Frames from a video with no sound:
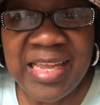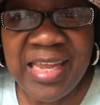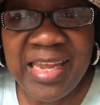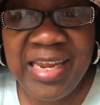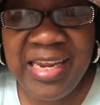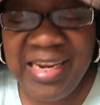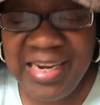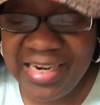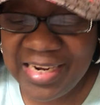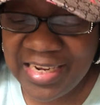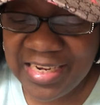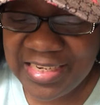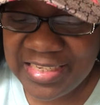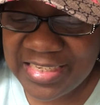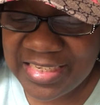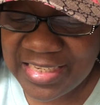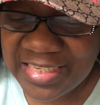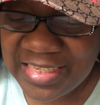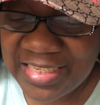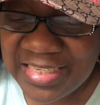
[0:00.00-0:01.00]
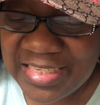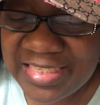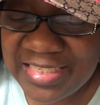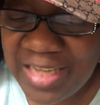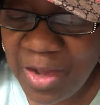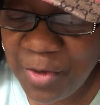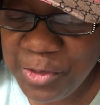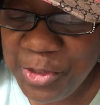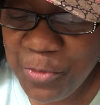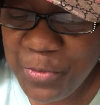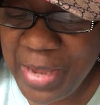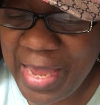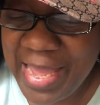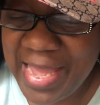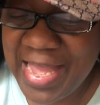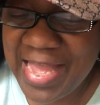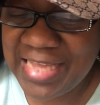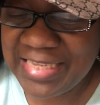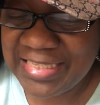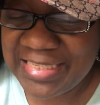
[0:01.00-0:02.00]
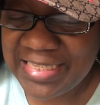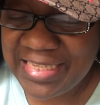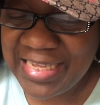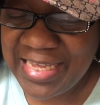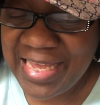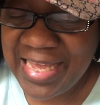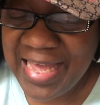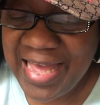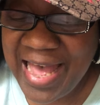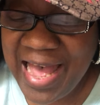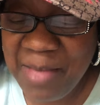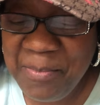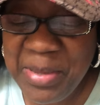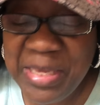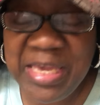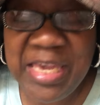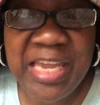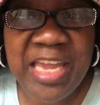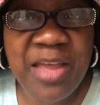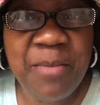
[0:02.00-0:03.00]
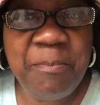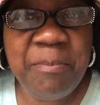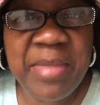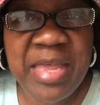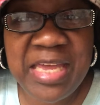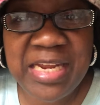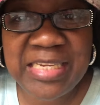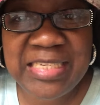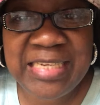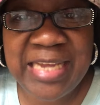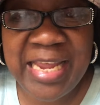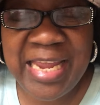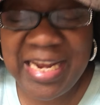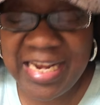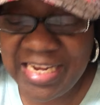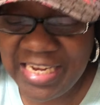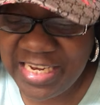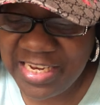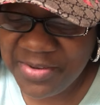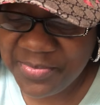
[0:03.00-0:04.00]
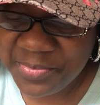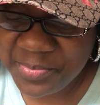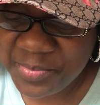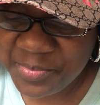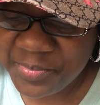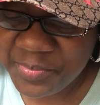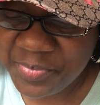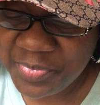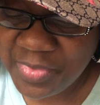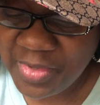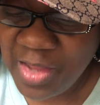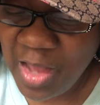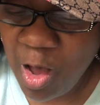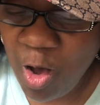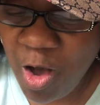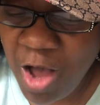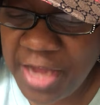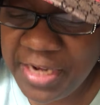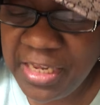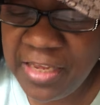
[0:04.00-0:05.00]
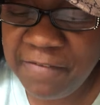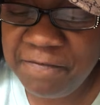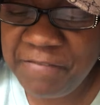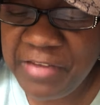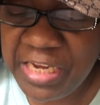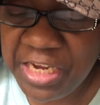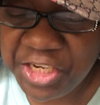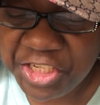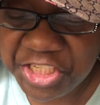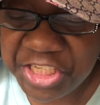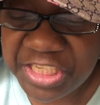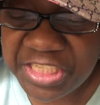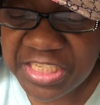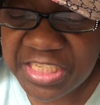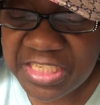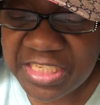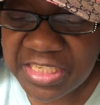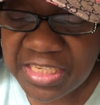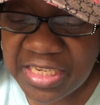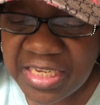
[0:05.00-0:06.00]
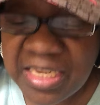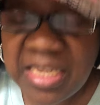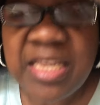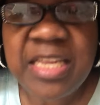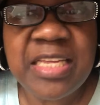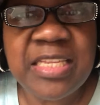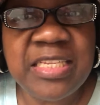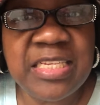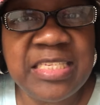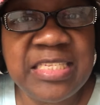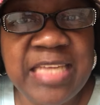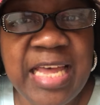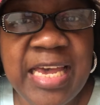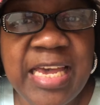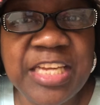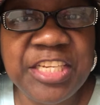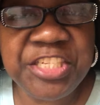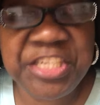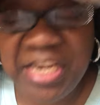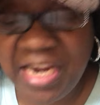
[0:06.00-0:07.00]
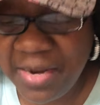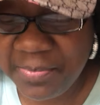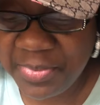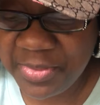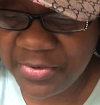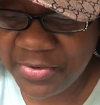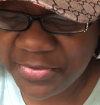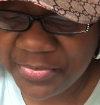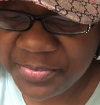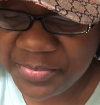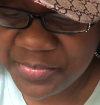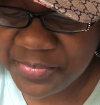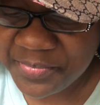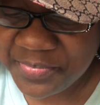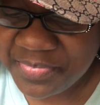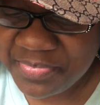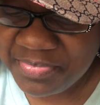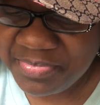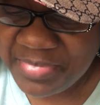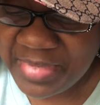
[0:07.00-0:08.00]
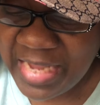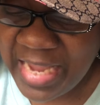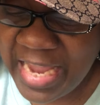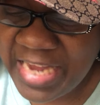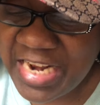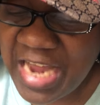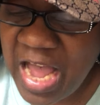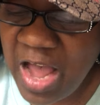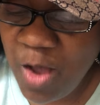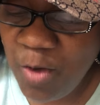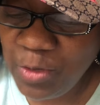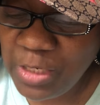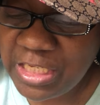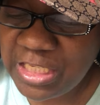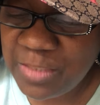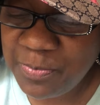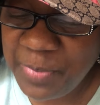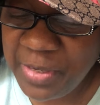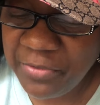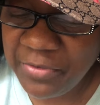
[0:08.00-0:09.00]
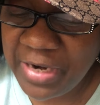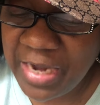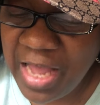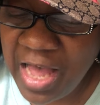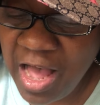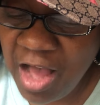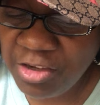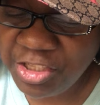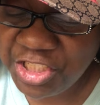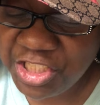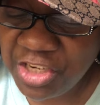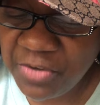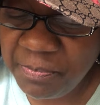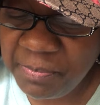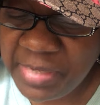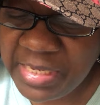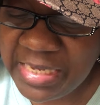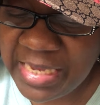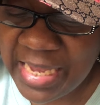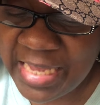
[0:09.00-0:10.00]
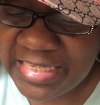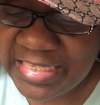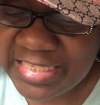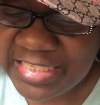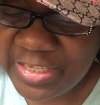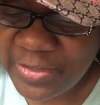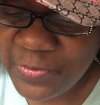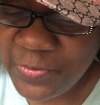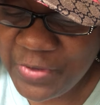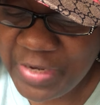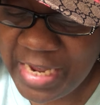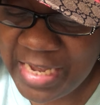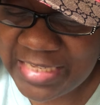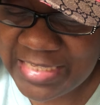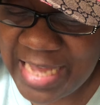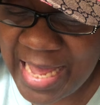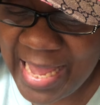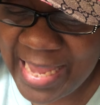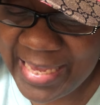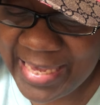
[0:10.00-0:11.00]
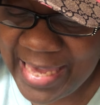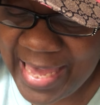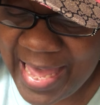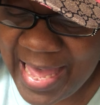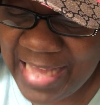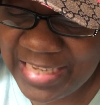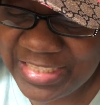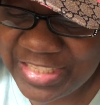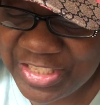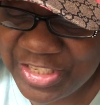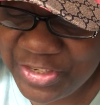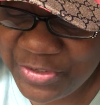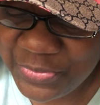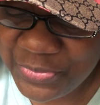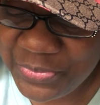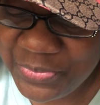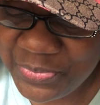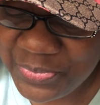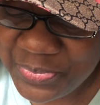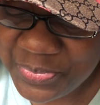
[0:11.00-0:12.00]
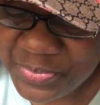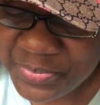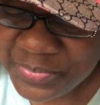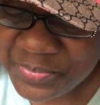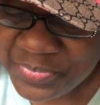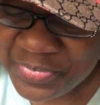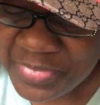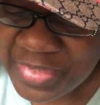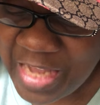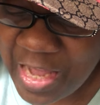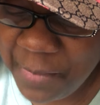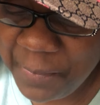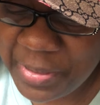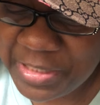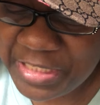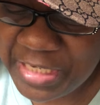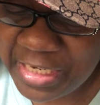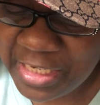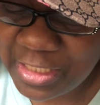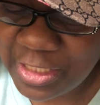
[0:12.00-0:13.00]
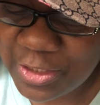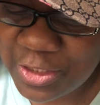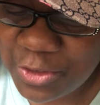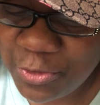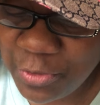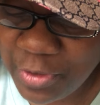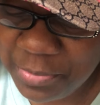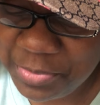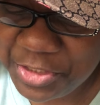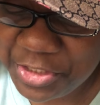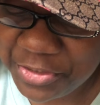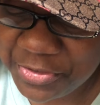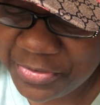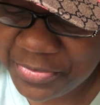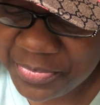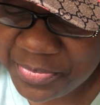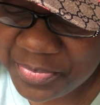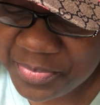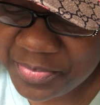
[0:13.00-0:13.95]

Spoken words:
And so, you guys, I began meditating on Ephesians, the second chapter. And the Holy Spirit unctioned me as soon as I got to a particular scripture.